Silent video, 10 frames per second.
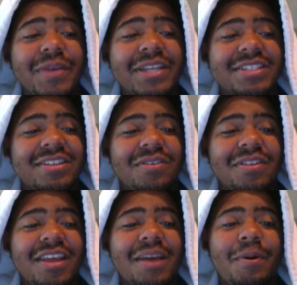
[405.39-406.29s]
region on
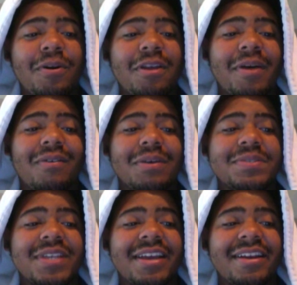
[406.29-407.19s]
the Pokemon
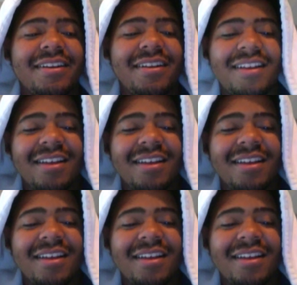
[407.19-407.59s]
website here.